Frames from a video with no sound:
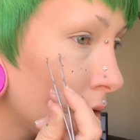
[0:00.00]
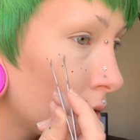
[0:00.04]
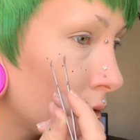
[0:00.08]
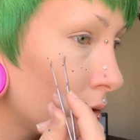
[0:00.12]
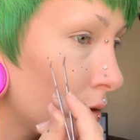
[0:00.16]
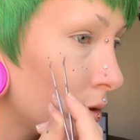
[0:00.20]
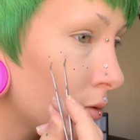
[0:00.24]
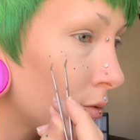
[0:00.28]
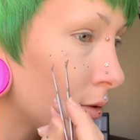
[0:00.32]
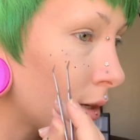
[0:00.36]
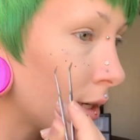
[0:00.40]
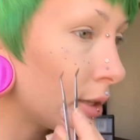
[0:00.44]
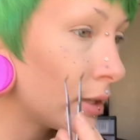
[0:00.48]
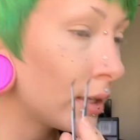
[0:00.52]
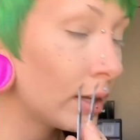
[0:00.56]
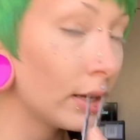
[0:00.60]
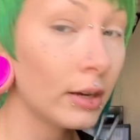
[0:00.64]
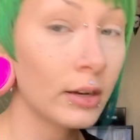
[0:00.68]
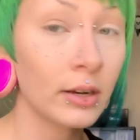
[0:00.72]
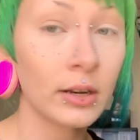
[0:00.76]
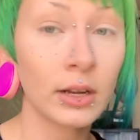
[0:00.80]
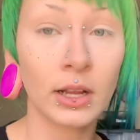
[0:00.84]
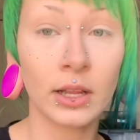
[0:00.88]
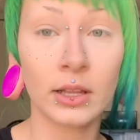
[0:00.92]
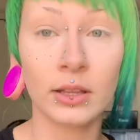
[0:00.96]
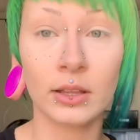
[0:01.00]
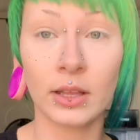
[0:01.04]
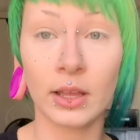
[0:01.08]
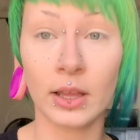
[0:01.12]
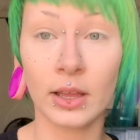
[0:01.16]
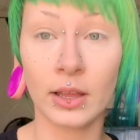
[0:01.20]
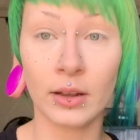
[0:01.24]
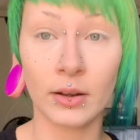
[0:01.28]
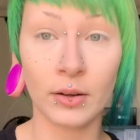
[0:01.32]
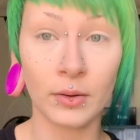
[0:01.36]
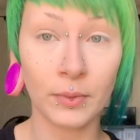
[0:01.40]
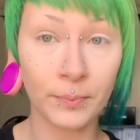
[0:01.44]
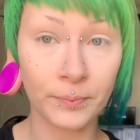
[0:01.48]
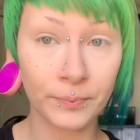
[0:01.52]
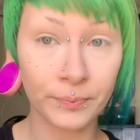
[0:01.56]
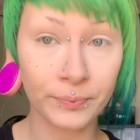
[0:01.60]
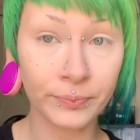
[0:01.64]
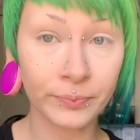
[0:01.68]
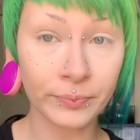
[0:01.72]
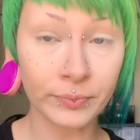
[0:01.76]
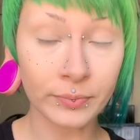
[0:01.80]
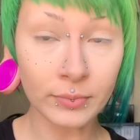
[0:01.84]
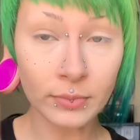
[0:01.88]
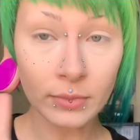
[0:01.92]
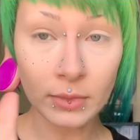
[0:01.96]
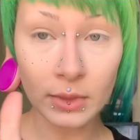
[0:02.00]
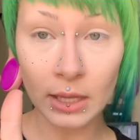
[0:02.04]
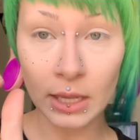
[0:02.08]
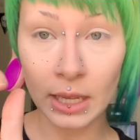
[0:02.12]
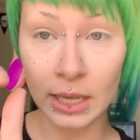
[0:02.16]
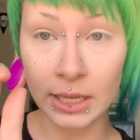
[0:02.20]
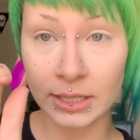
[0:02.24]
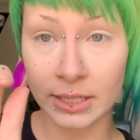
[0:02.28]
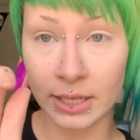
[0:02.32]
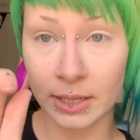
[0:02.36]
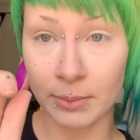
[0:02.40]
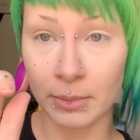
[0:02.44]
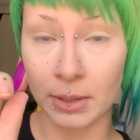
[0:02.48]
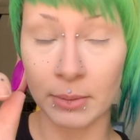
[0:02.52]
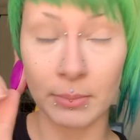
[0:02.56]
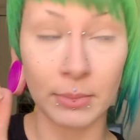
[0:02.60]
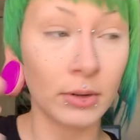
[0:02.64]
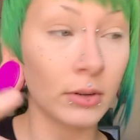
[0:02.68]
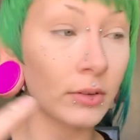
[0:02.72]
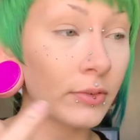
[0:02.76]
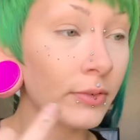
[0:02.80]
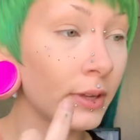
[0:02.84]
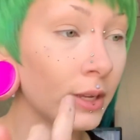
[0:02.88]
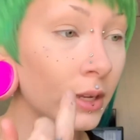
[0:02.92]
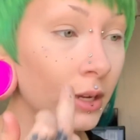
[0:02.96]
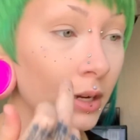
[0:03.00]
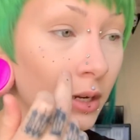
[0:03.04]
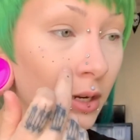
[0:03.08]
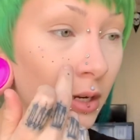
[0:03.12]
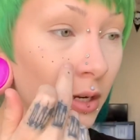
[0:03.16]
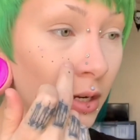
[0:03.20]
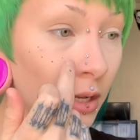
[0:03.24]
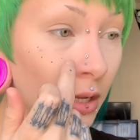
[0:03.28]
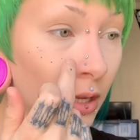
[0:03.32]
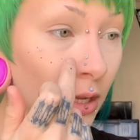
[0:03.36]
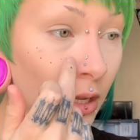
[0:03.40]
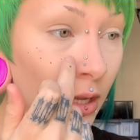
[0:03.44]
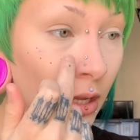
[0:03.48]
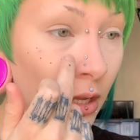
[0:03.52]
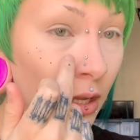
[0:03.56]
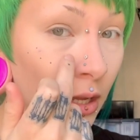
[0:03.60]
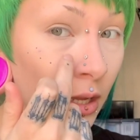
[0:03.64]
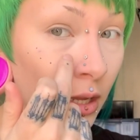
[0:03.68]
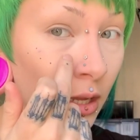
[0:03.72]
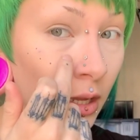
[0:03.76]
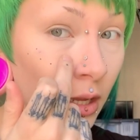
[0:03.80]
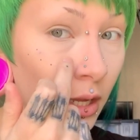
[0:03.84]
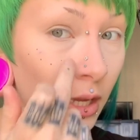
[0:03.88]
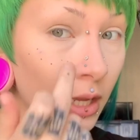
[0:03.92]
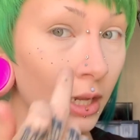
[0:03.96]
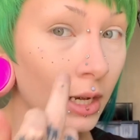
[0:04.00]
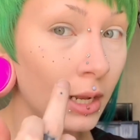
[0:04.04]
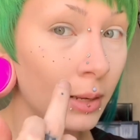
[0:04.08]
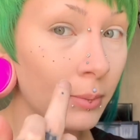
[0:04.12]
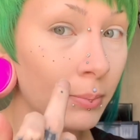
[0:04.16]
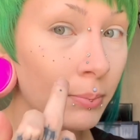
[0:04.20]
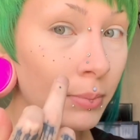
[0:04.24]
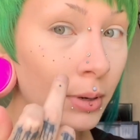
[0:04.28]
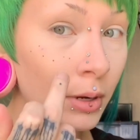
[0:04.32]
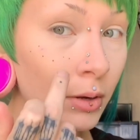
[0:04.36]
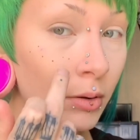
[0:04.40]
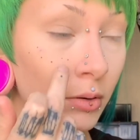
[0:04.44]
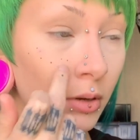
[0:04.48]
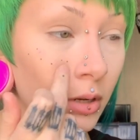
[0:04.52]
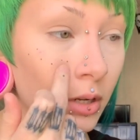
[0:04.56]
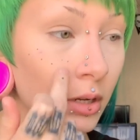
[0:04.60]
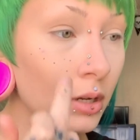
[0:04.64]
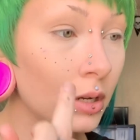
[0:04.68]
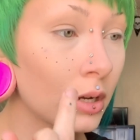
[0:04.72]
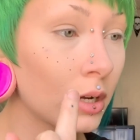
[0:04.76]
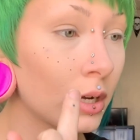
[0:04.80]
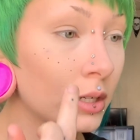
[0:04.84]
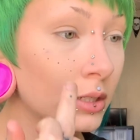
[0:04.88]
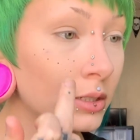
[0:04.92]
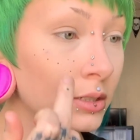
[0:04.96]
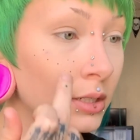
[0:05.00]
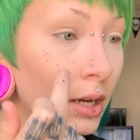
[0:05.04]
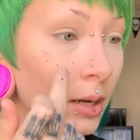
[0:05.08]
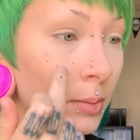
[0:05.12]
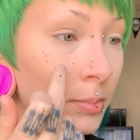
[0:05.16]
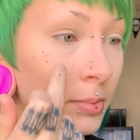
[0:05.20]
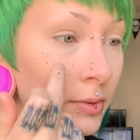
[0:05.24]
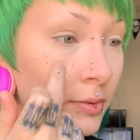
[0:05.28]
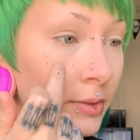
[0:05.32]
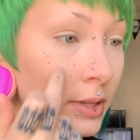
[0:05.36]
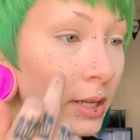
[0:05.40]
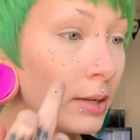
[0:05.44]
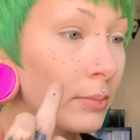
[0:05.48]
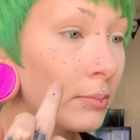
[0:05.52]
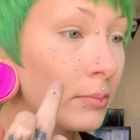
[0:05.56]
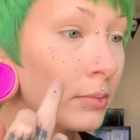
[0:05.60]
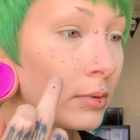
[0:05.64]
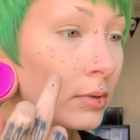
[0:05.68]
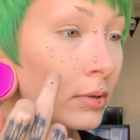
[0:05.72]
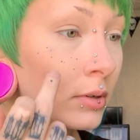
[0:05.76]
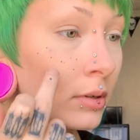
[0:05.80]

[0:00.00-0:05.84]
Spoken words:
2 right there, and then I take my middle finger and I poke on top of them